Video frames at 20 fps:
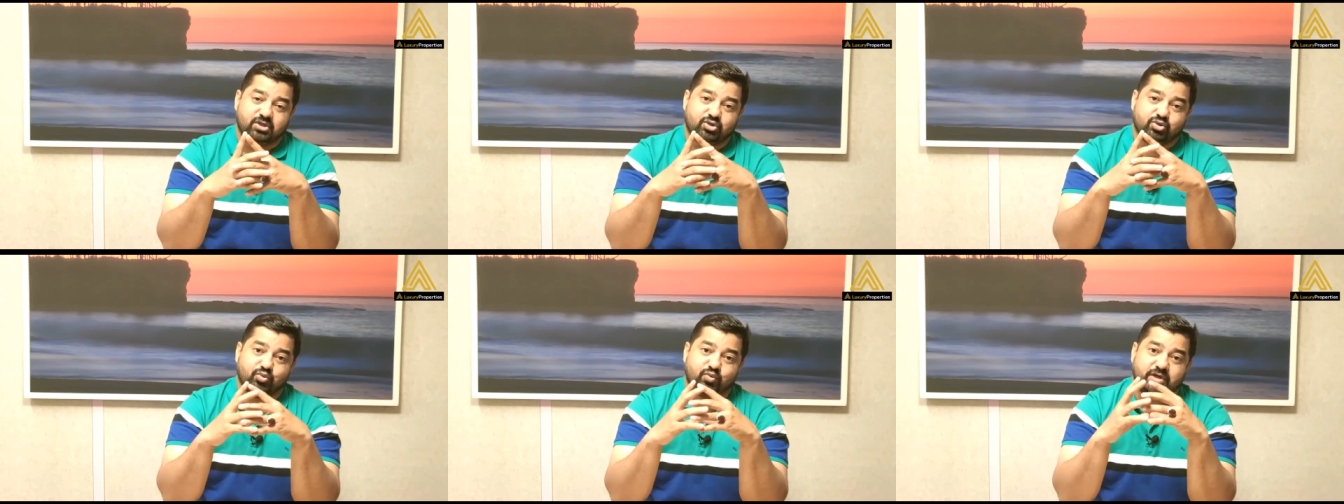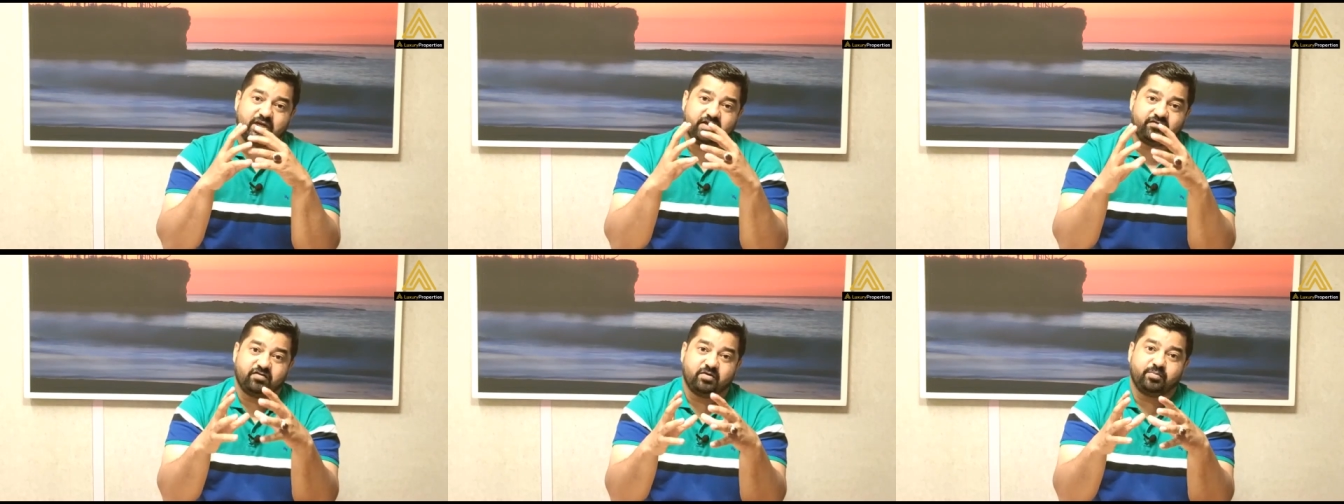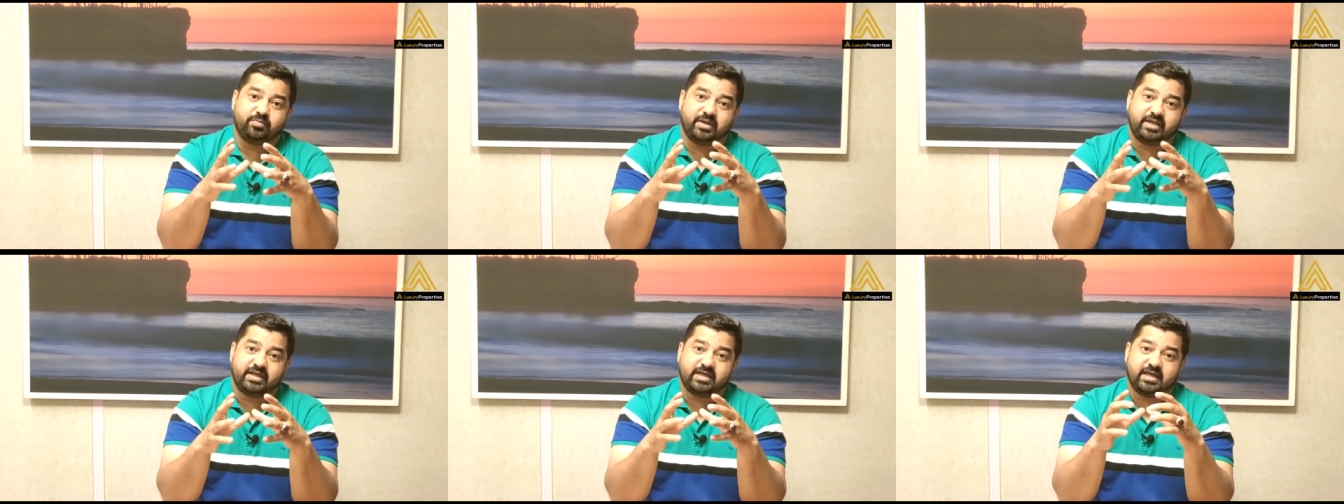you will ever
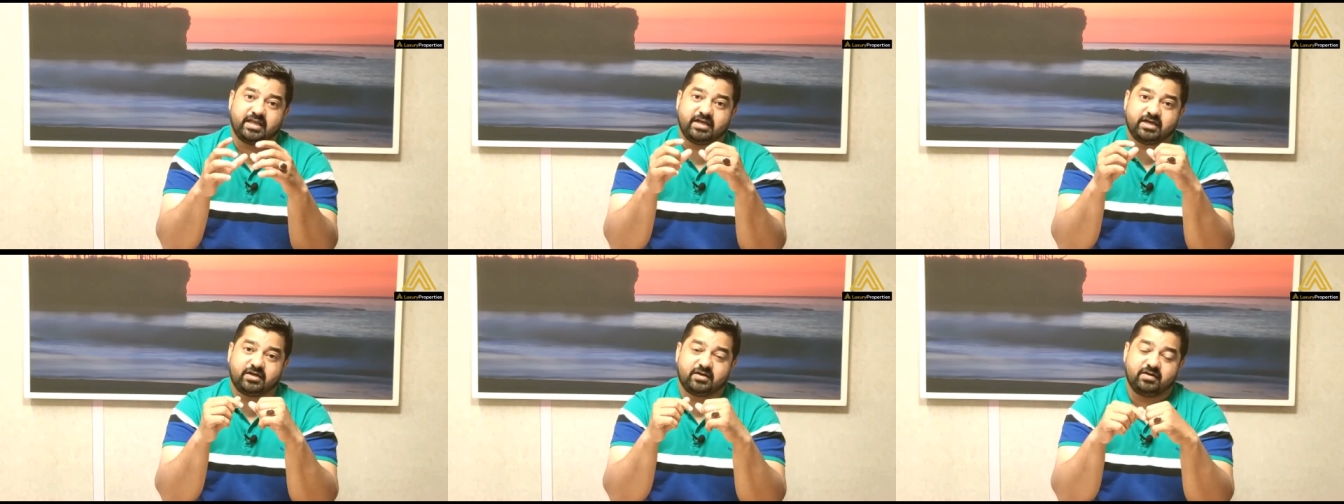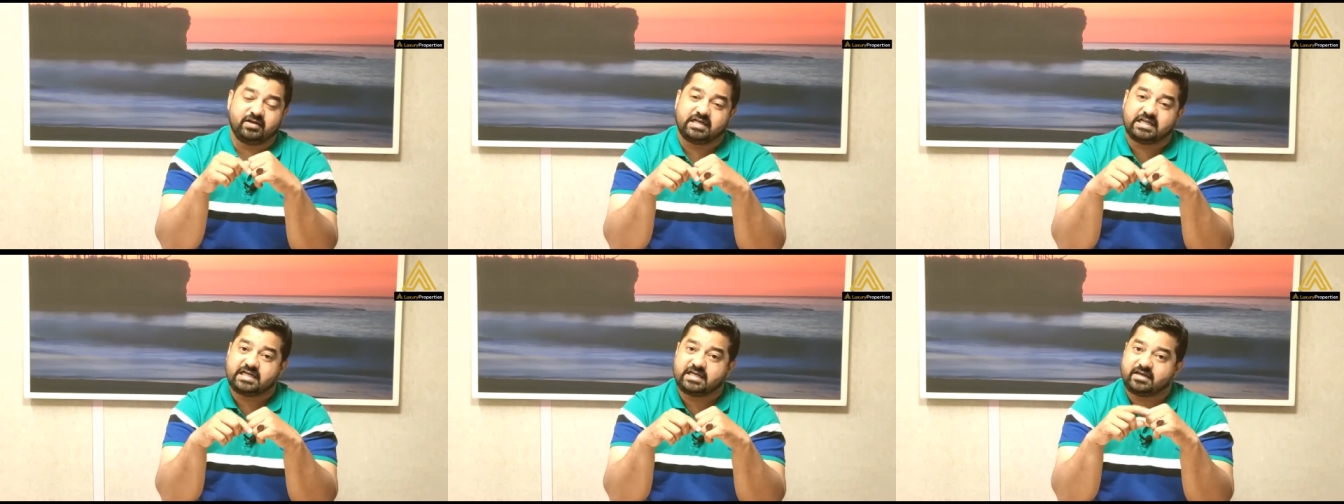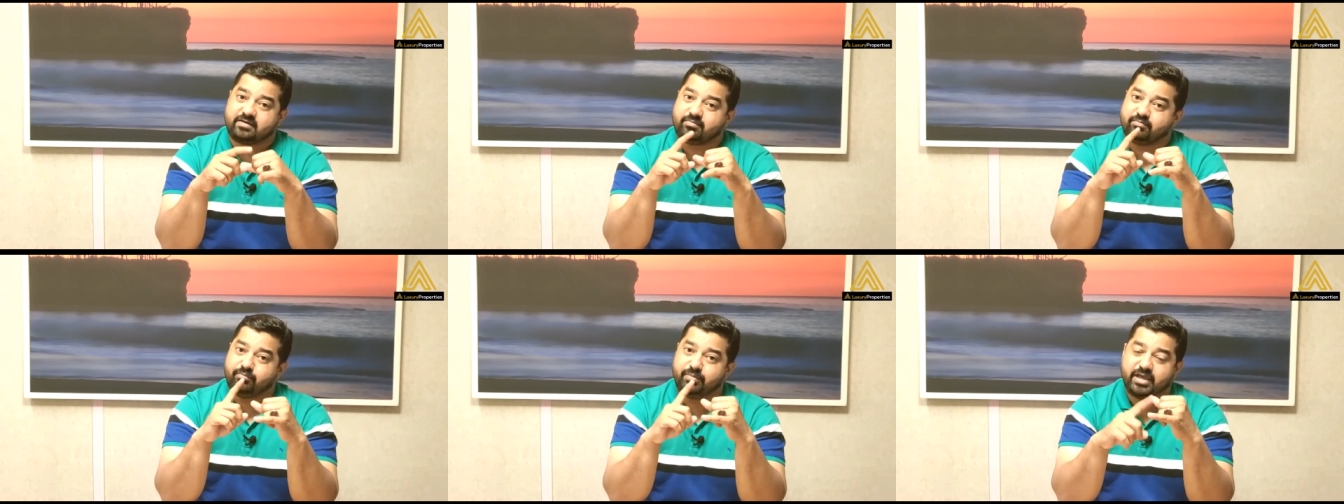make, and it will
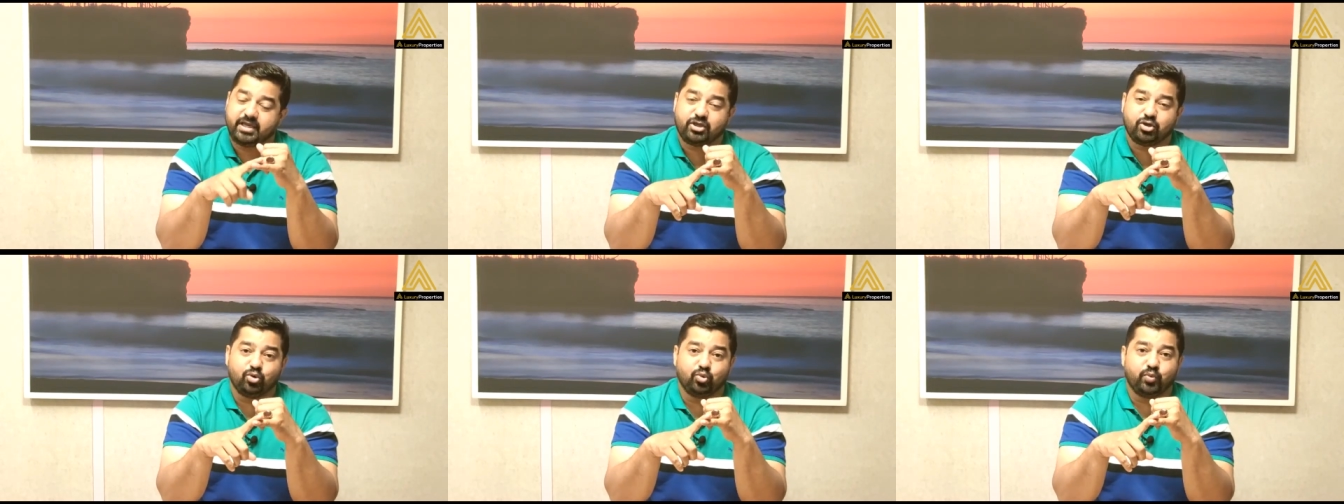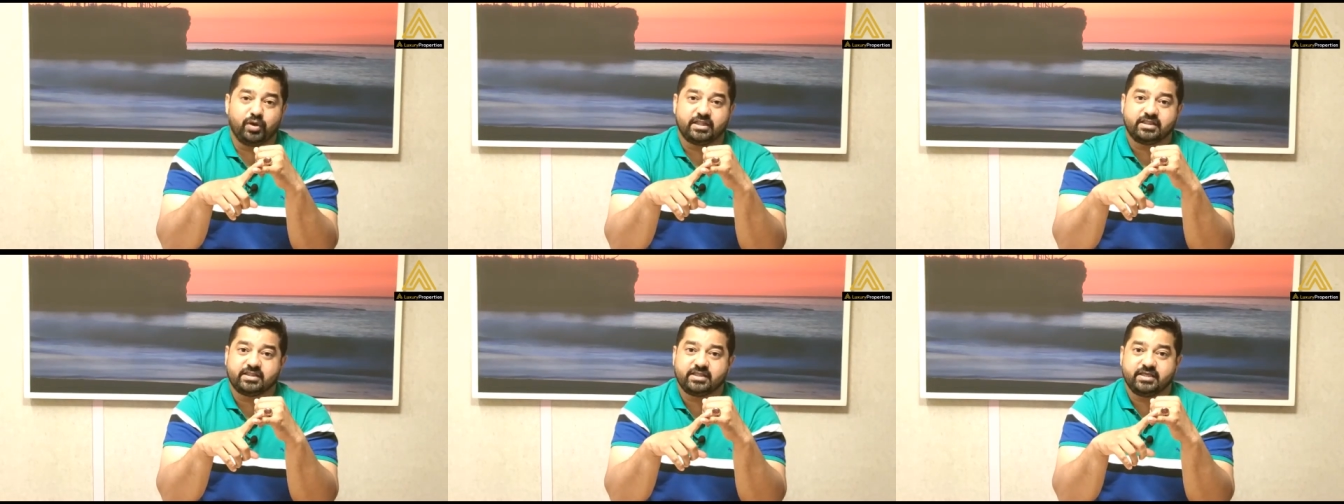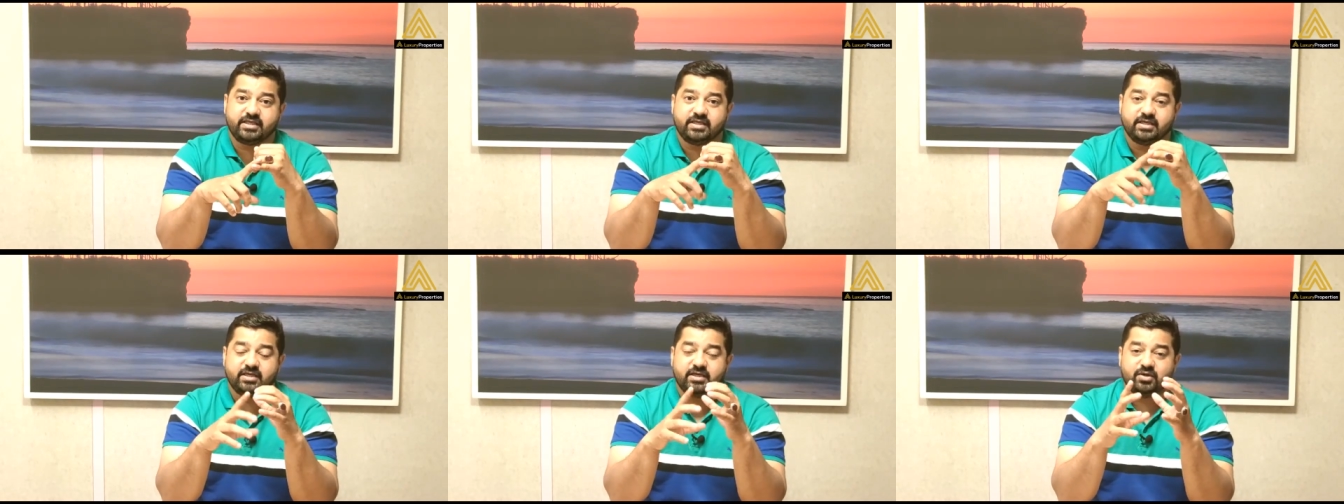make you
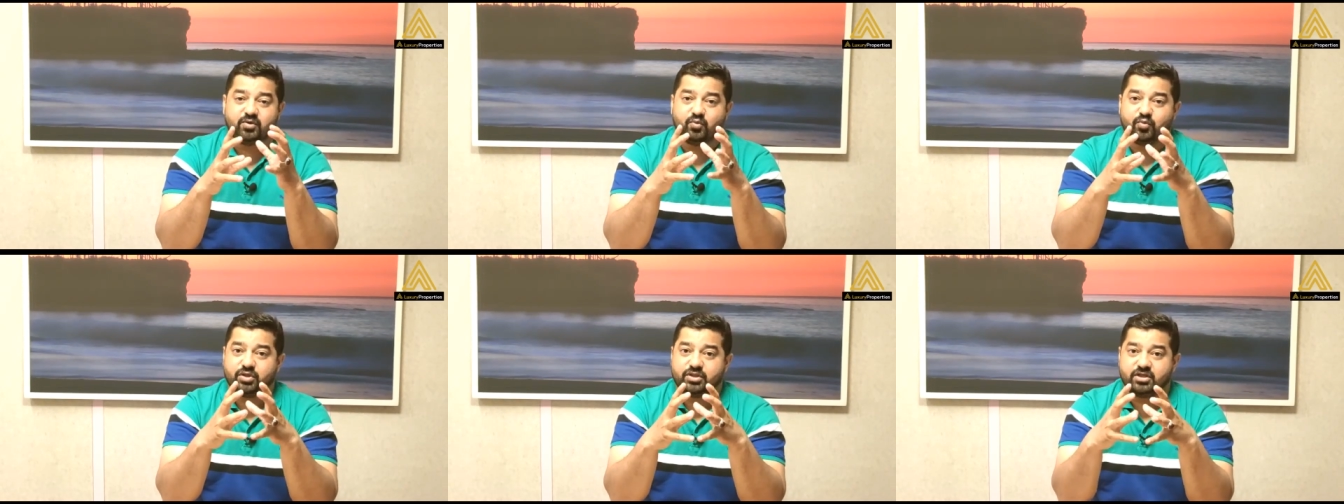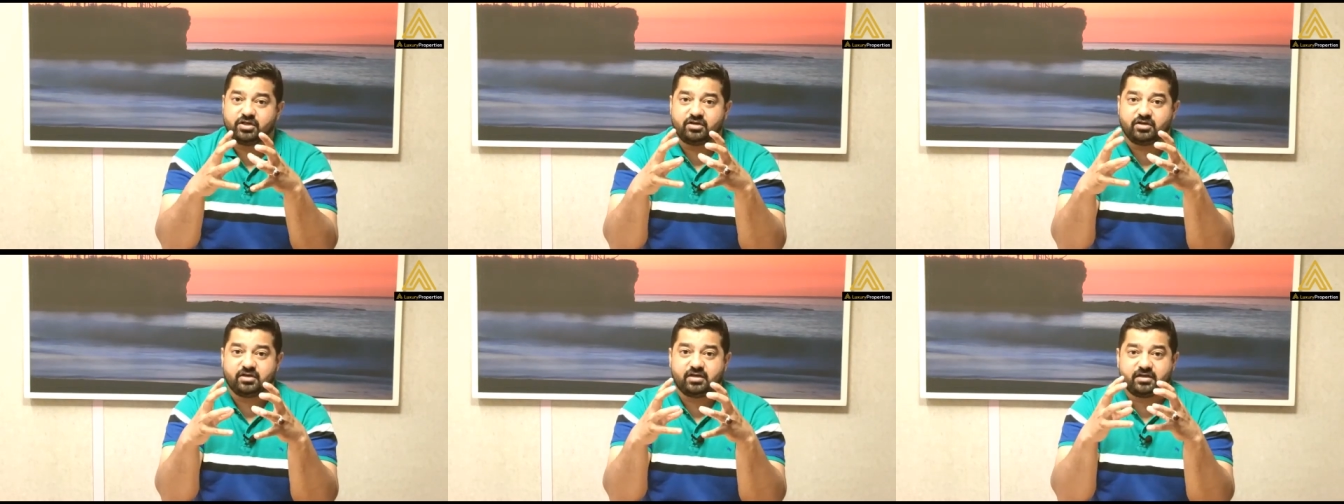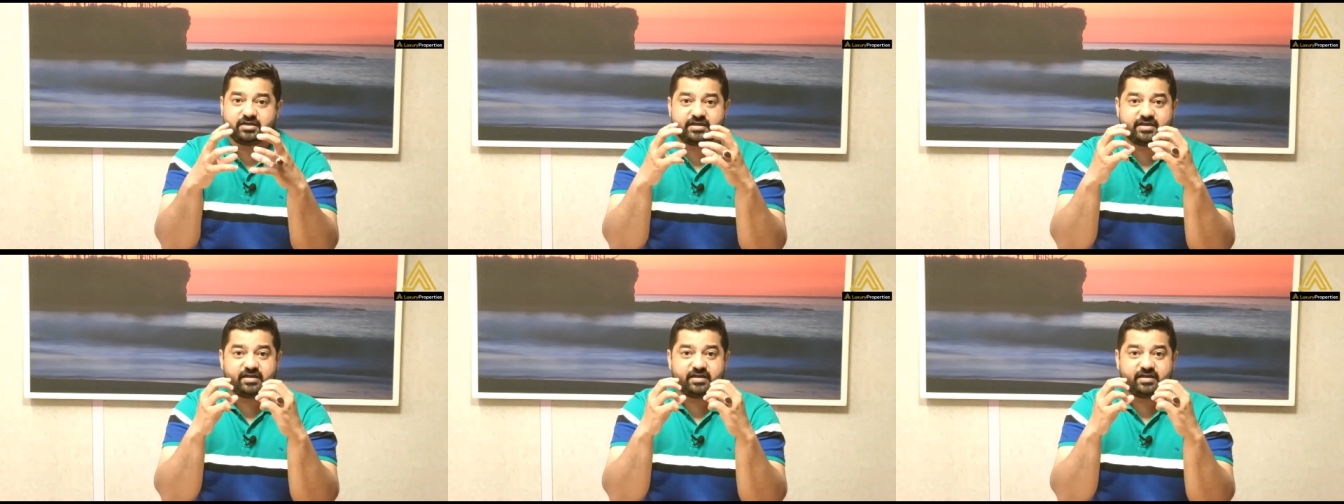wealthy within